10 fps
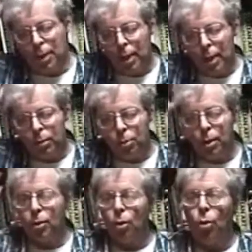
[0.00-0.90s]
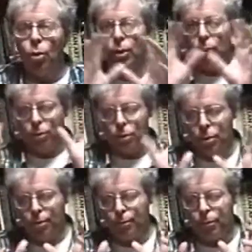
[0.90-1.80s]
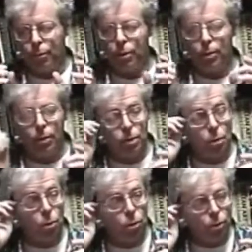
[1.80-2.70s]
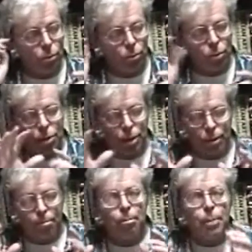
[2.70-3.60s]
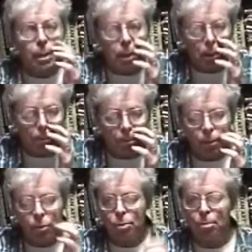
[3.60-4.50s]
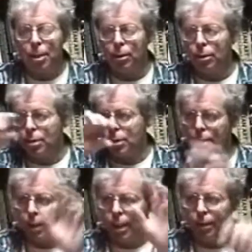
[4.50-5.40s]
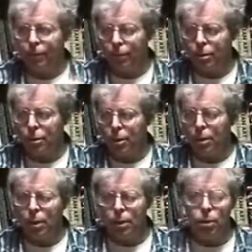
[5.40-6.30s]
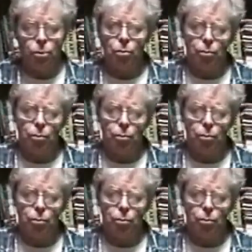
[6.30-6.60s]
He wanted oils, because oil was the medium used by artists on canvas. This